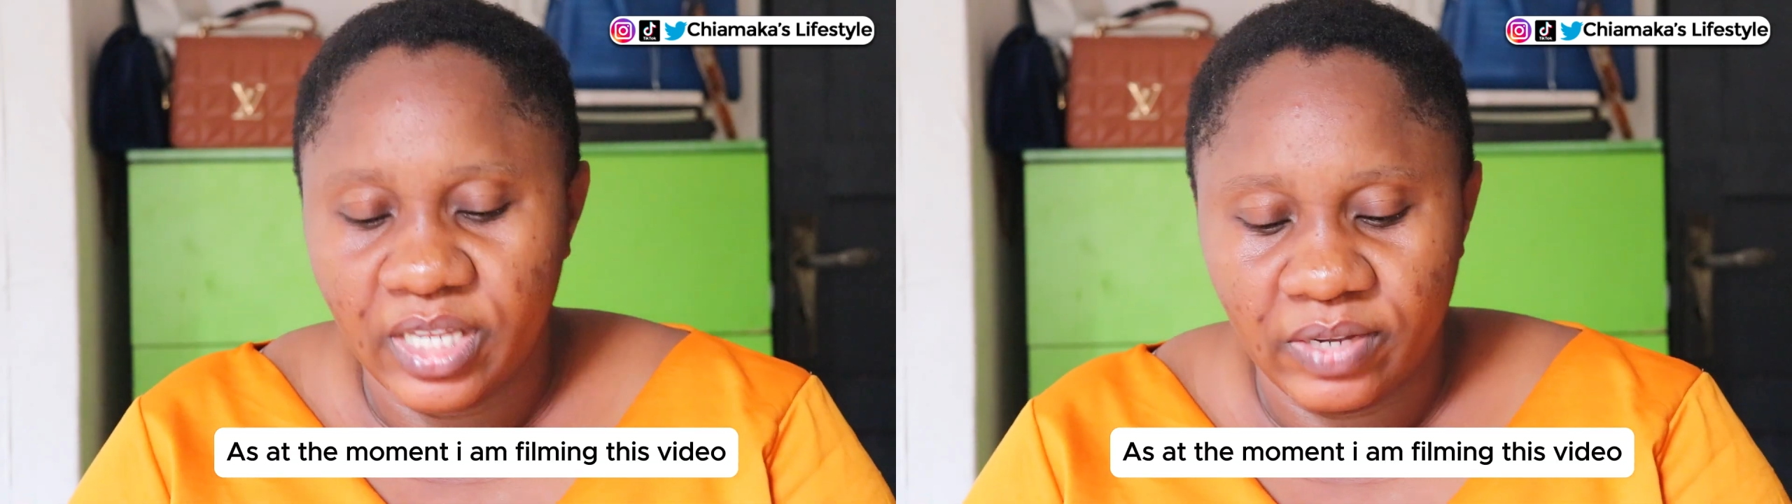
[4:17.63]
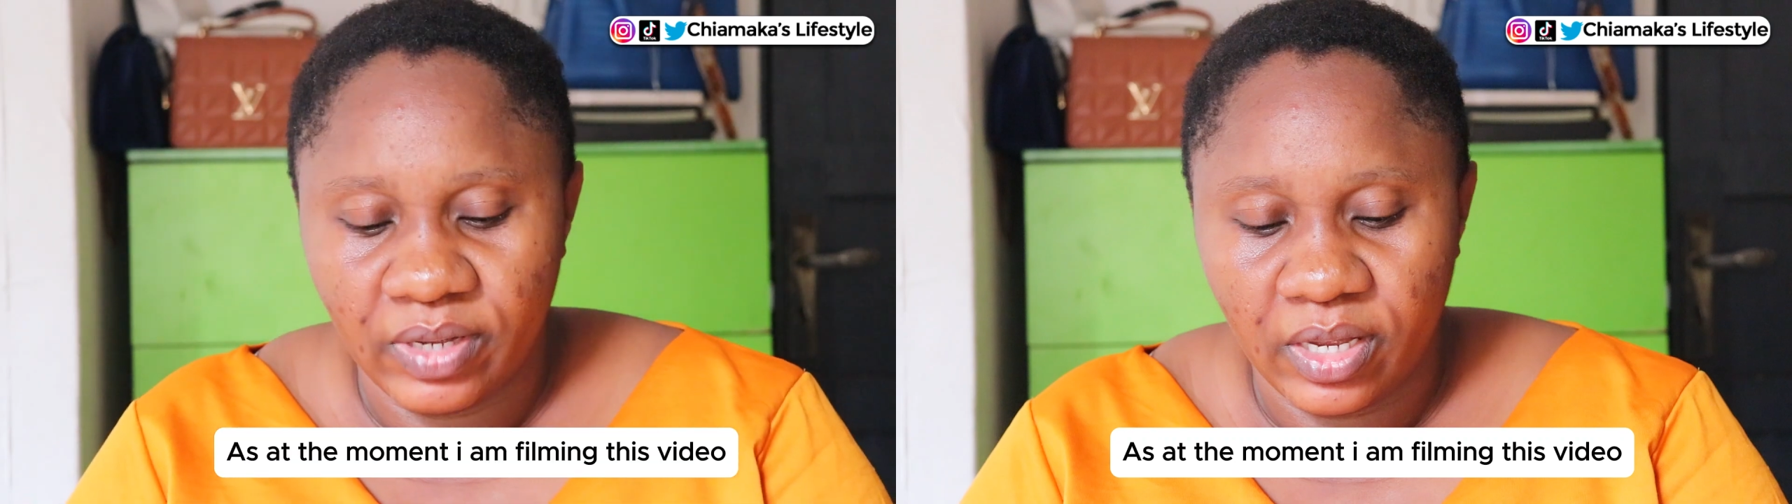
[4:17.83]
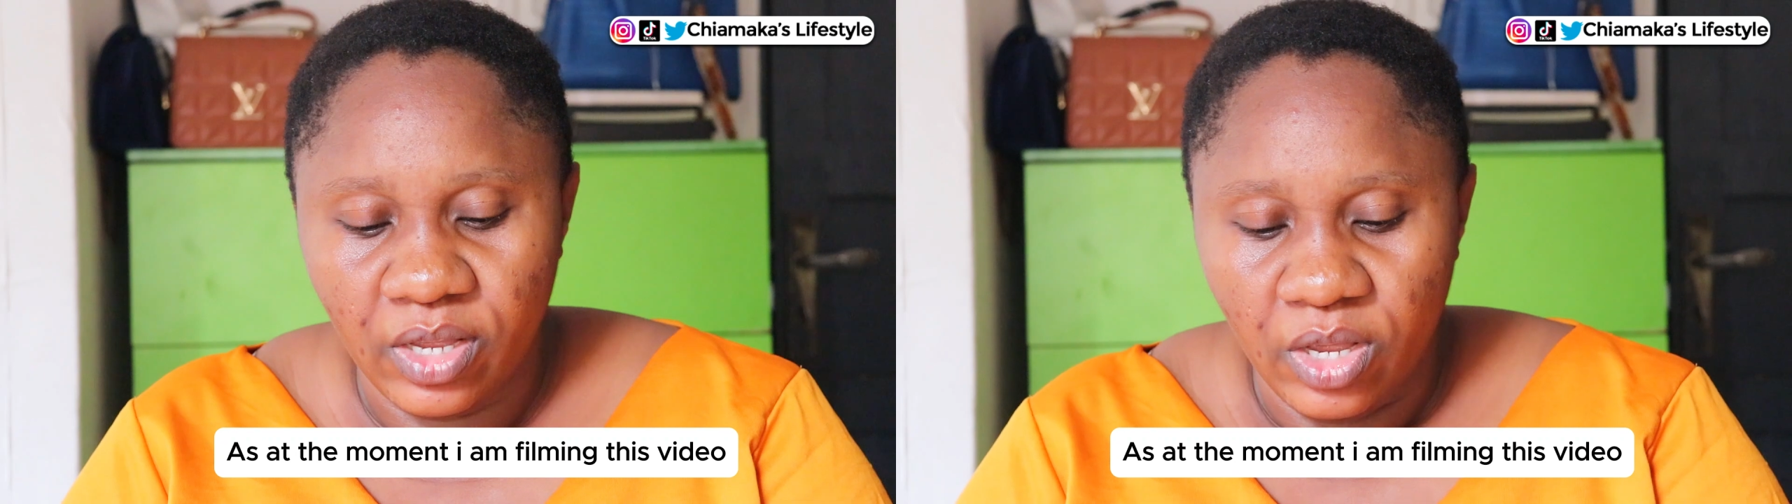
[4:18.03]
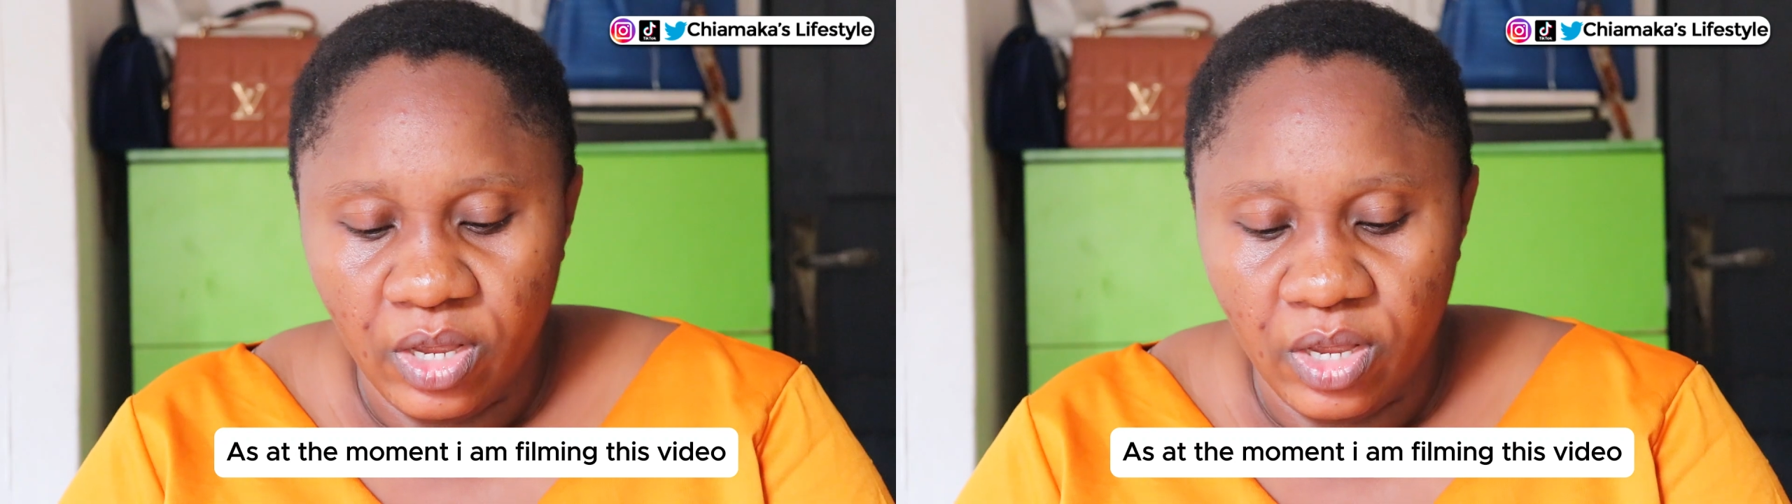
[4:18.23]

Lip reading: naira.